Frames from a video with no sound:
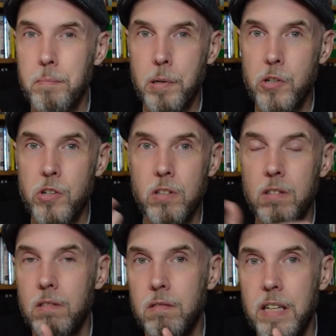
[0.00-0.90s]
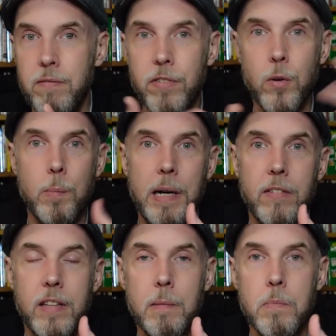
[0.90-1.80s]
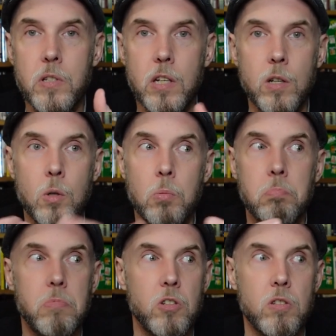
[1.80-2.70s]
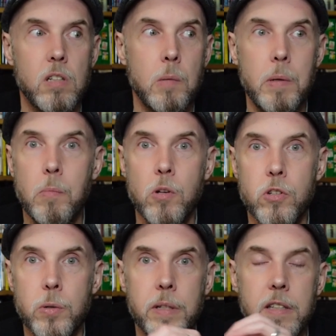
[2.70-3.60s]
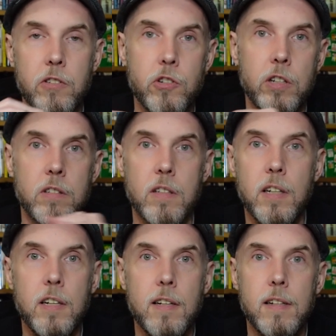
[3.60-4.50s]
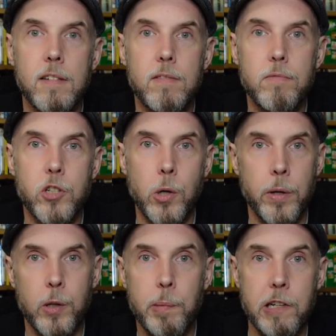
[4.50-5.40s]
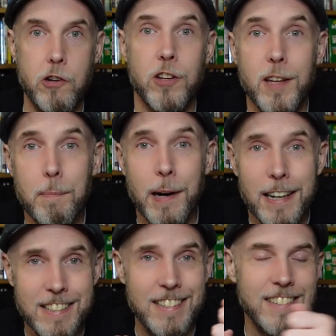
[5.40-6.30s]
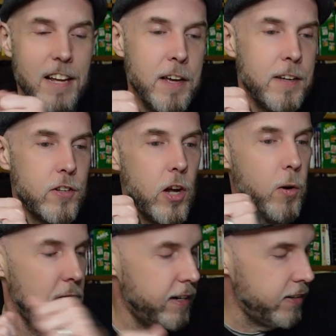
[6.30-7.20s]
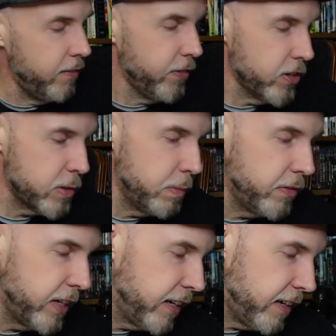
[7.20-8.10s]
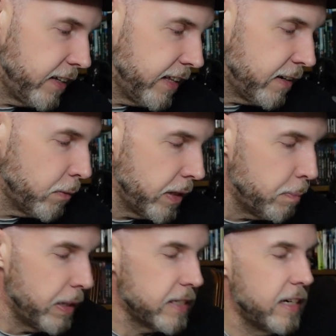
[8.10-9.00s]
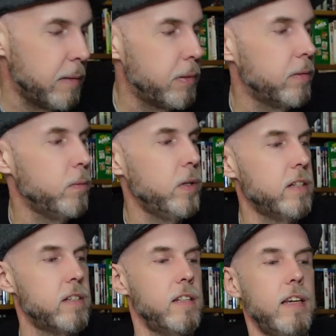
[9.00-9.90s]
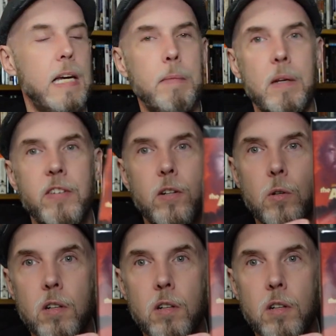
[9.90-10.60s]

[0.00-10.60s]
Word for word: personal info about them, so there's a little bit more to it than just showing you pictures of boxes. So uh, the first movie that we picked up was the Amityville